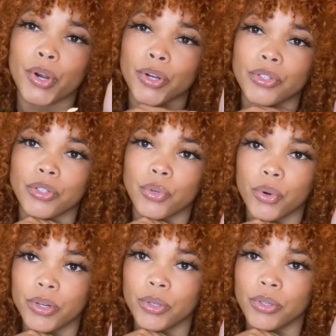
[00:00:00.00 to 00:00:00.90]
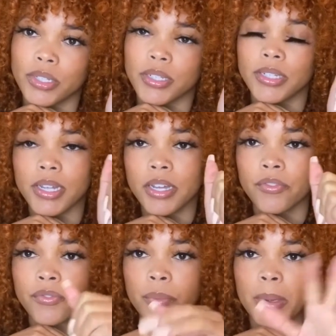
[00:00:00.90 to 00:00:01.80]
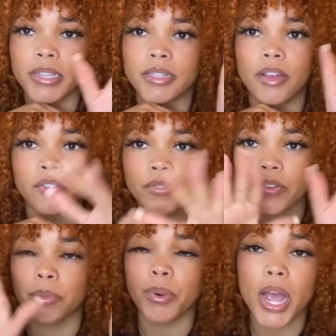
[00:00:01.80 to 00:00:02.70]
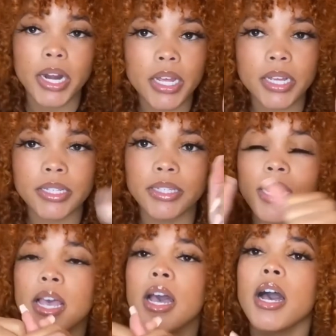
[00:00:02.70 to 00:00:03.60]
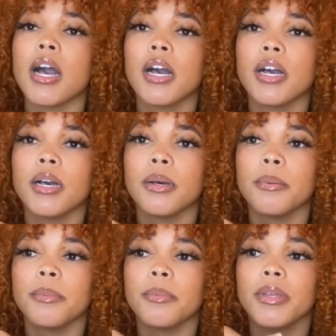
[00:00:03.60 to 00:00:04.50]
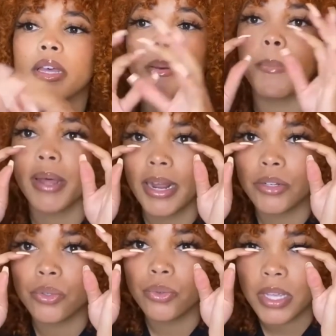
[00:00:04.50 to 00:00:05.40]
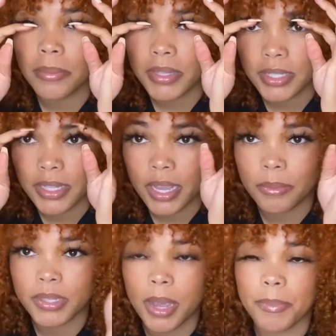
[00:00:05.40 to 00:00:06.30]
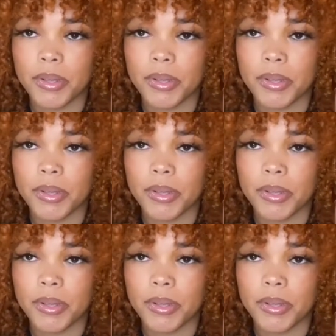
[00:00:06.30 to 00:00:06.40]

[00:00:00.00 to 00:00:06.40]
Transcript: curl tutorials and stuff based off of different products, but I do keep the same